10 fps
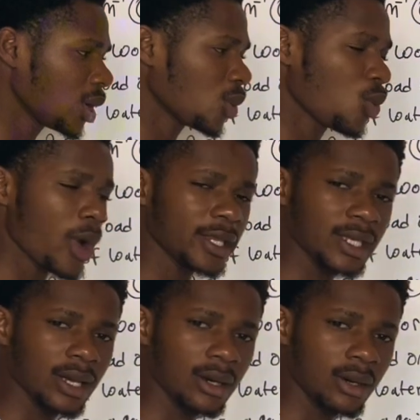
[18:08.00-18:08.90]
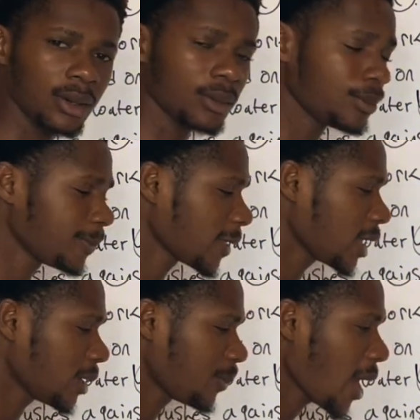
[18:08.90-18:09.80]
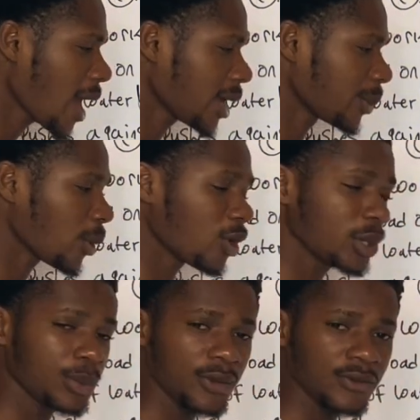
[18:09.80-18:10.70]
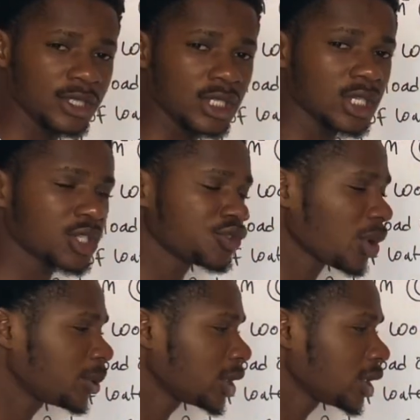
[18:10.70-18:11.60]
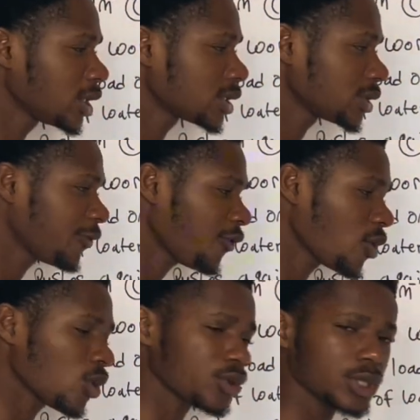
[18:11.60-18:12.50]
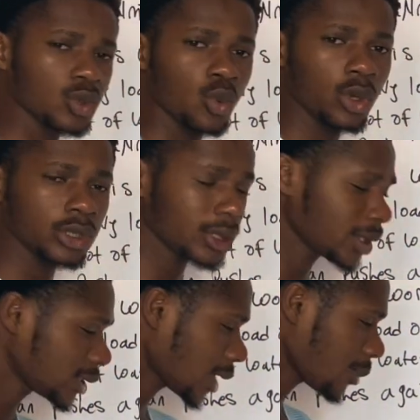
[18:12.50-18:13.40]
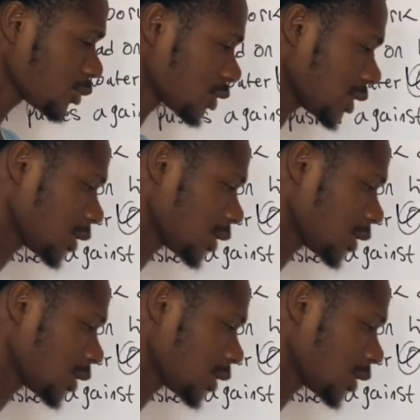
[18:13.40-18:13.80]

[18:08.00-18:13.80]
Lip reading: When a pipe or a PVC is rubbed against foil or silk, what then happens